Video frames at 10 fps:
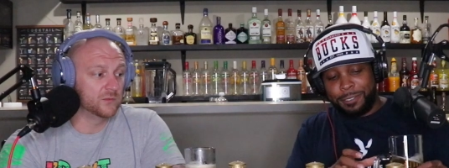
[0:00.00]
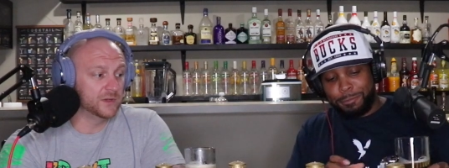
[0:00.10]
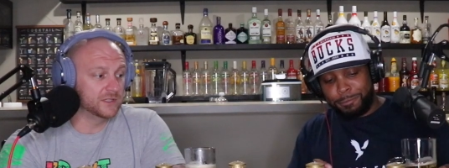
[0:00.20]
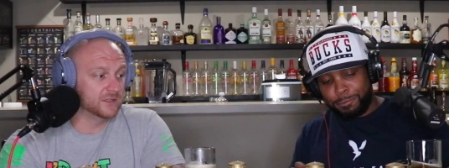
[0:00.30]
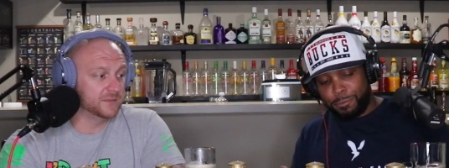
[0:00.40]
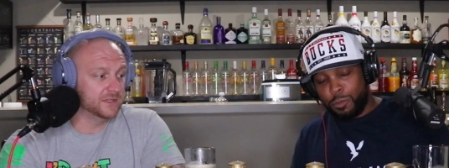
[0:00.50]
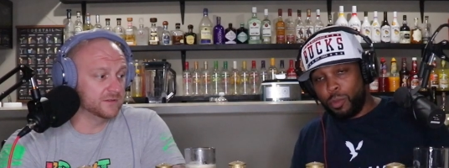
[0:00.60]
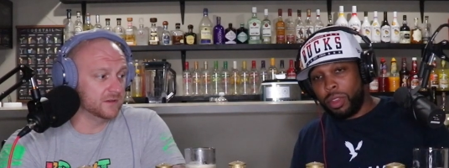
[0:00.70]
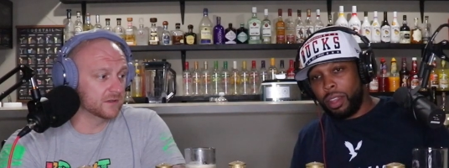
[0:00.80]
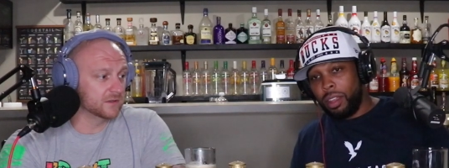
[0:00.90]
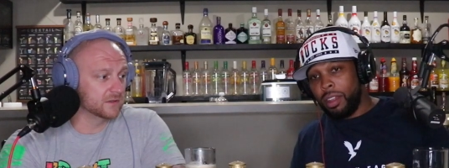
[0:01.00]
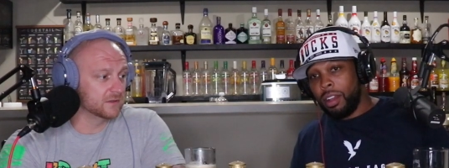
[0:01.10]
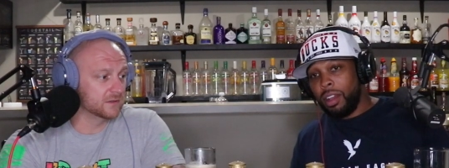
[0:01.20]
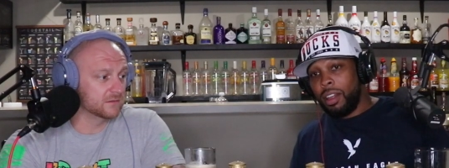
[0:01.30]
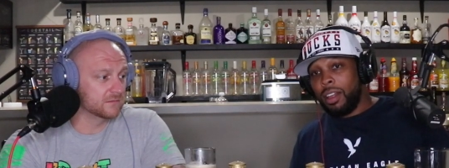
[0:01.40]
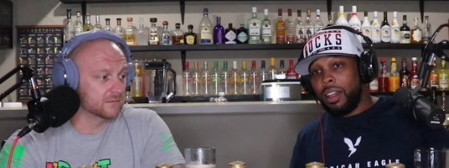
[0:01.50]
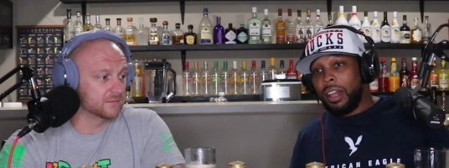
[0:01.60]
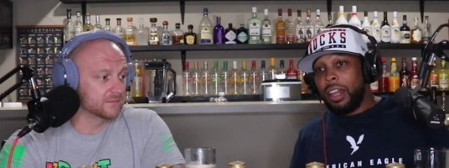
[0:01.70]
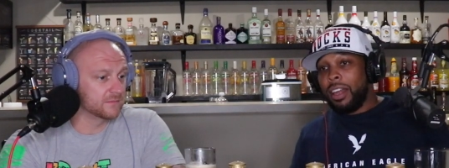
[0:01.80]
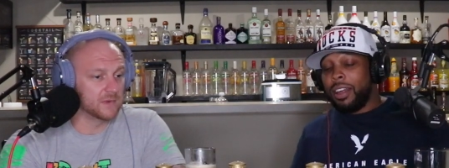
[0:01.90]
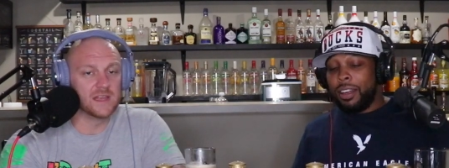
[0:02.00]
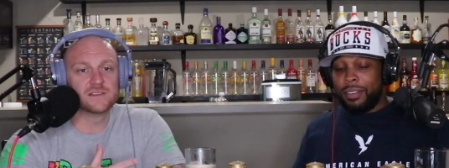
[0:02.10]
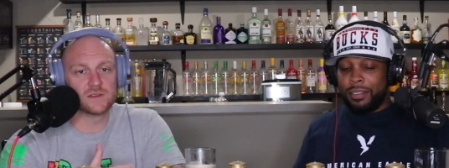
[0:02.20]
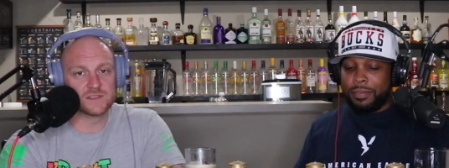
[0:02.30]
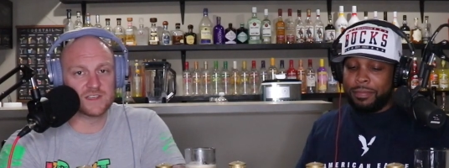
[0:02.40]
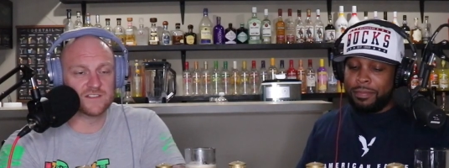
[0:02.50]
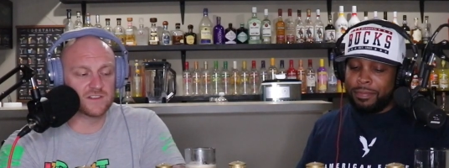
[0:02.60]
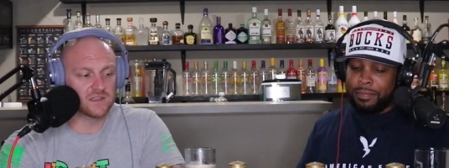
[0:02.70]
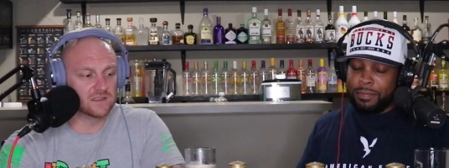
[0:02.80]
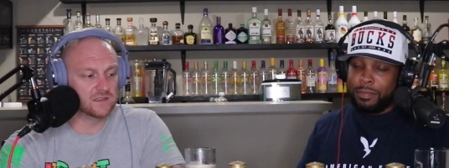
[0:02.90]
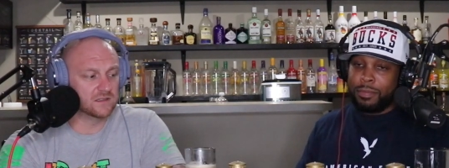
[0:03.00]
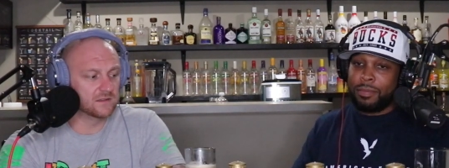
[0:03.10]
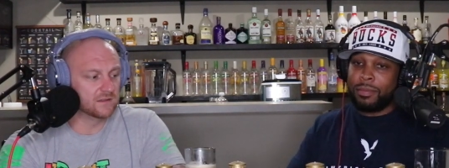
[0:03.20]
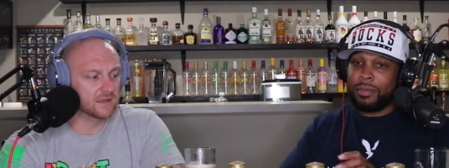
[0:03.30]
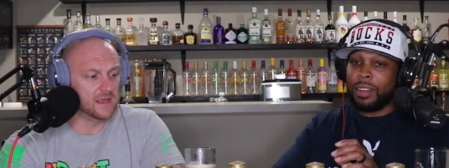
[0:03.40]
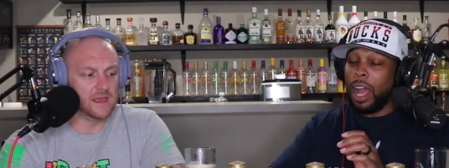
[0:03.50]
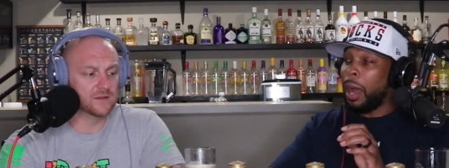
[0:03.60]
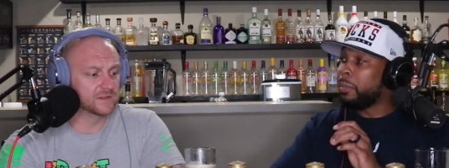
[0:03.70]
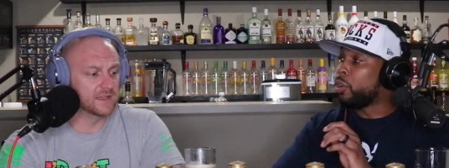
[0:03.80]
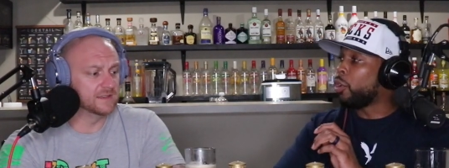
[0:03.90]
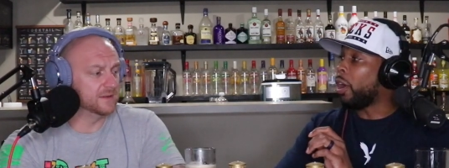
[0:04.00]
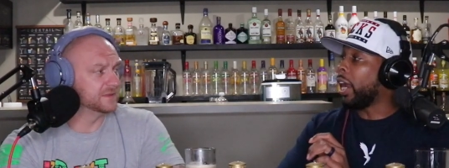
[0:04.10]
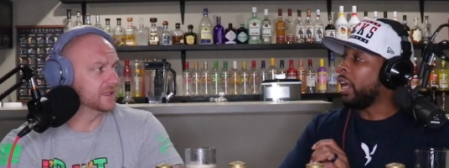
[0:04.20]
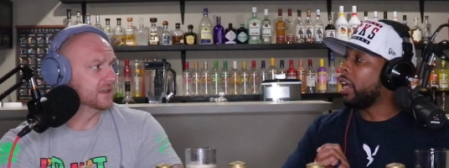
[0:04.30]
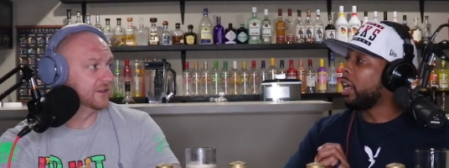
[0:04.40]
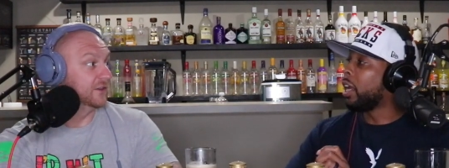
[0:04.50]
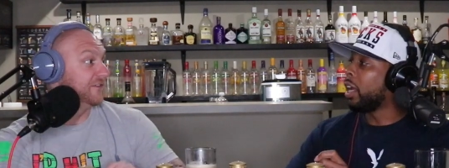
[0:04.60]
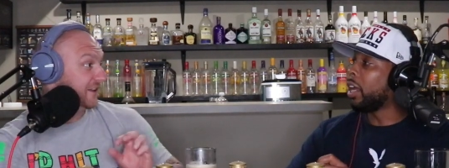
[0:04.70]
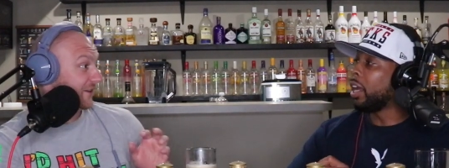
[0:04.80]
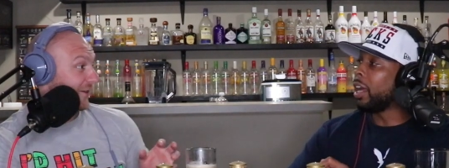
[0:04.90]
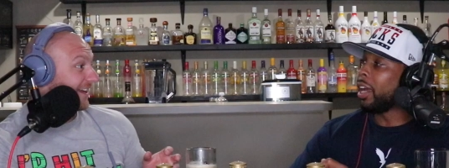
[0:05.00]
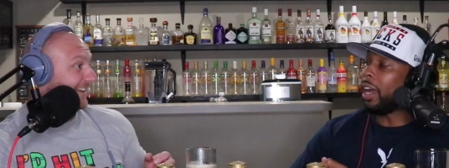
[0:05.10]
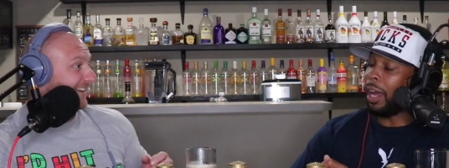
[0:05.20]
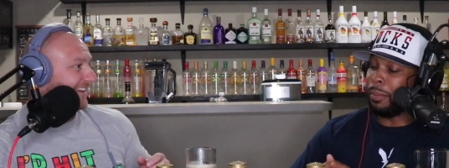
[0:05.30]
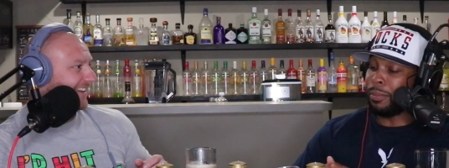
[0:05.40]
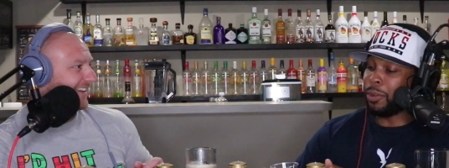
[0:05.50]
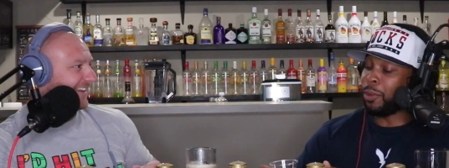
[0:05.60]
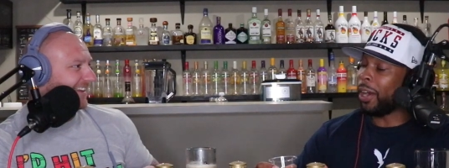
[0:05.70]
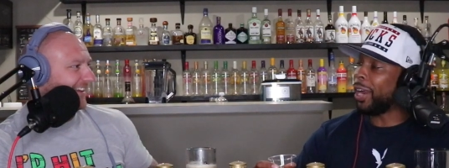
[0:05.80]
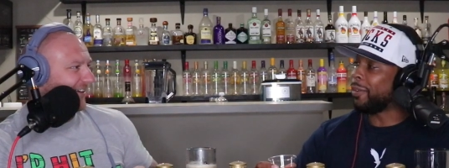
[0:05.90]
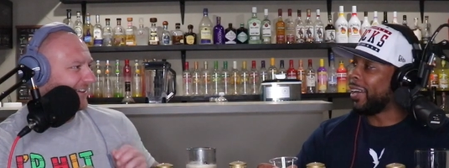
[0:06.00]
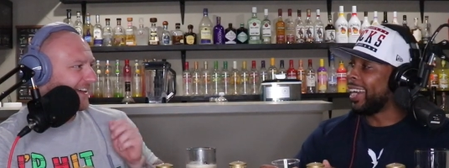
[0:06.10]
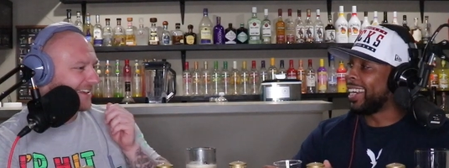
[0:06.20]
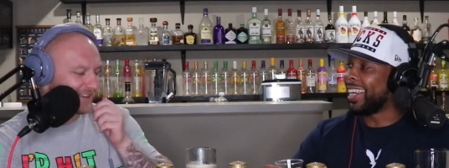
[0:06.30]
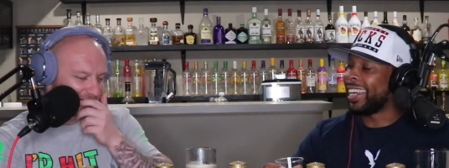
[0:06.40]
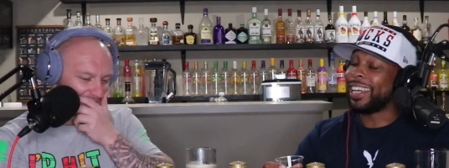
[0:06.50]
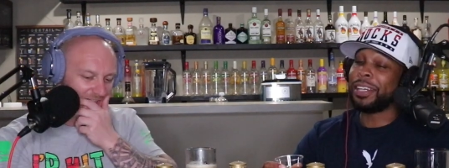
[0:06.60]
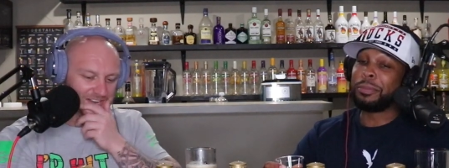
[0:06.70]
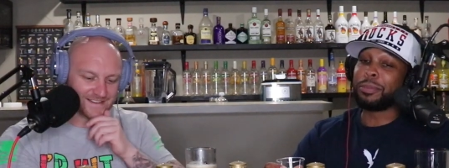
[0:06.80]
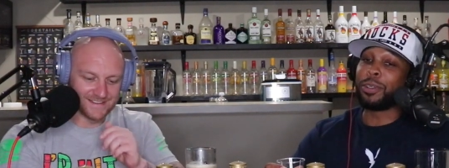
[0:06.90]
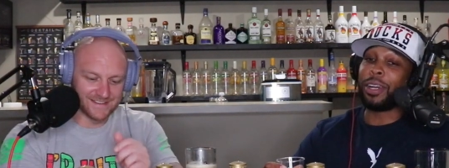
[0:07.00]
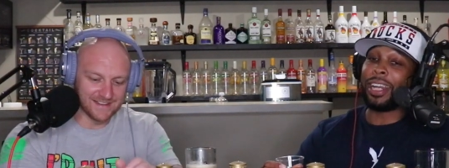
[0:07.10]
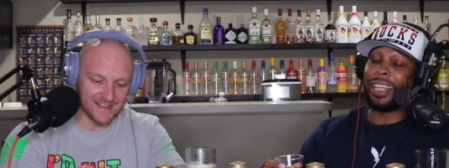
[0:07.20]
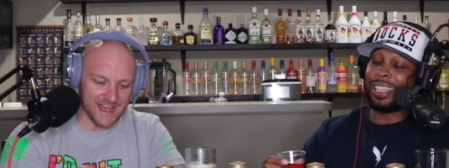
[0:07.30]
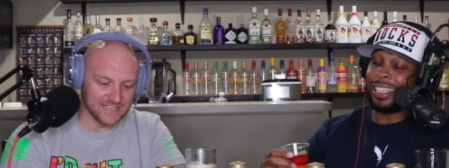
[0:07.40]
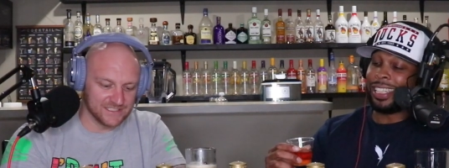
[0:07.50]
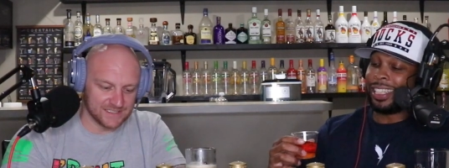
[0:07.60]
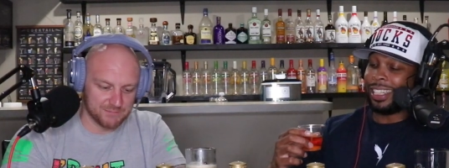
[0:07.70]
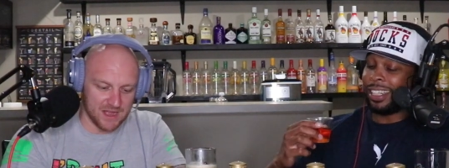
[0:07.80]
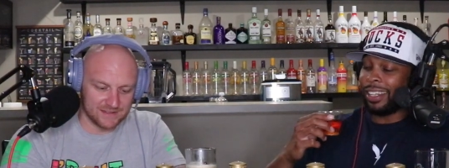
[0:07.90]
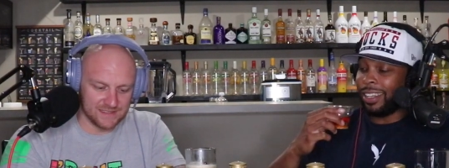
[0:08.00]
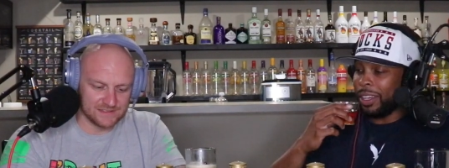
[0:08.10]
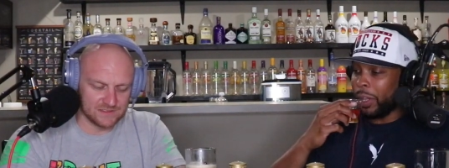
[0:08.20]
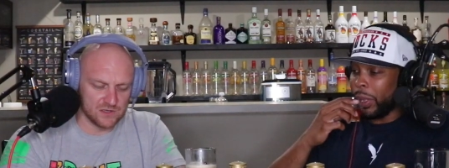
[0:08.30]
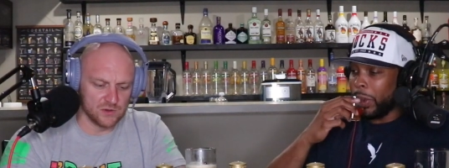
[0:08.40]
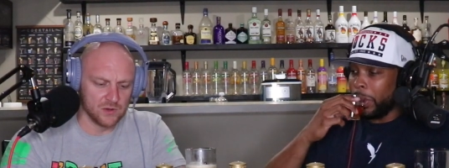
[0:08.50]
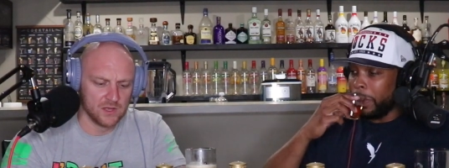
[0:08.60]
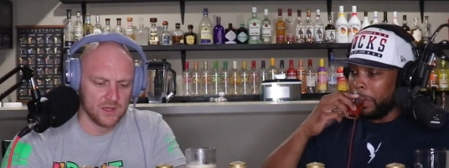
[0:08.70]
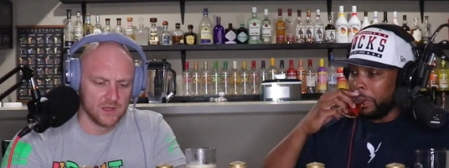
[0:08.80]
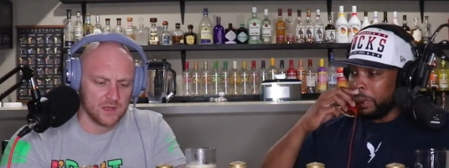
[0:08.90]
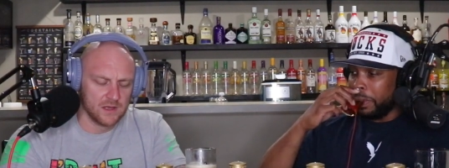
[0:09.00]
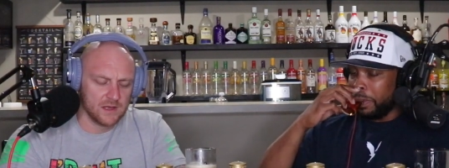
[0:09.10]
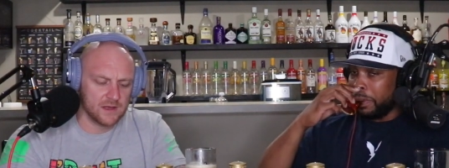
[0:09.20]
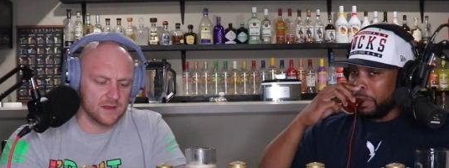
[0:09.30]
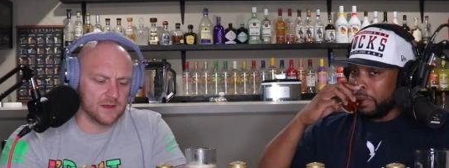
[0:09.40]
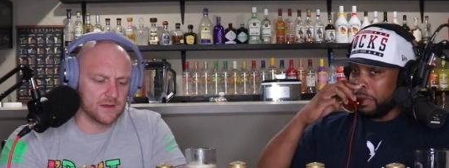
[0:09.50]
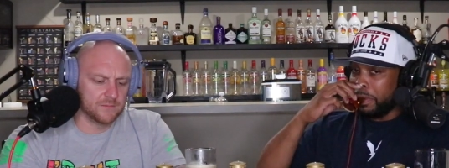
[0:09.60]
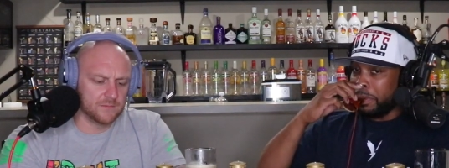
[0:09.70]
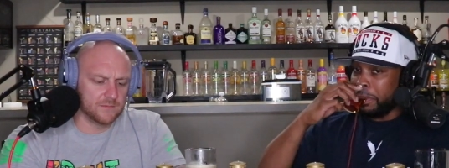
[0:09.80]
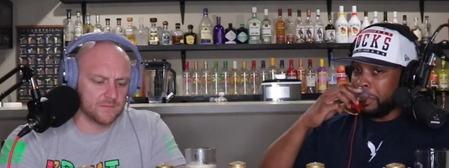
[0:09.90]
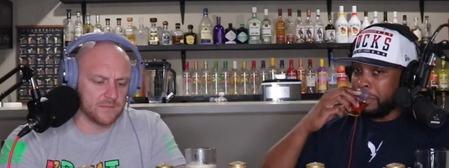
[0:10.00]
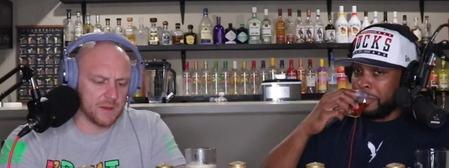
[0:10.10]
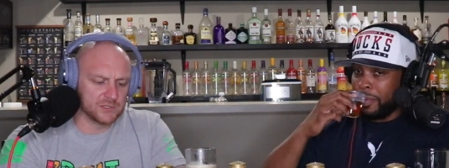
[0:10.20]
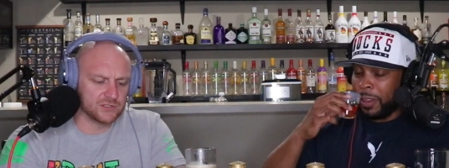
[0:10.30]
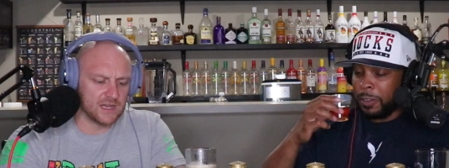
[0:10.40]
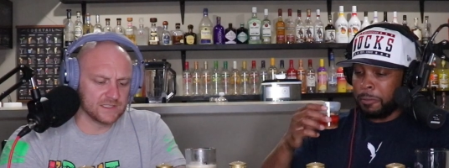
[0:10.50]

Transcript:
Speaker 1: we should be drunk. He's gonna say feeling good. He ain't gonna I'm say great. tipsy.
Speaker 2: You're feeling great. I'm great. Okay. Right all right.
Speaker 1: great. I just bought this, so um, I'm gonna try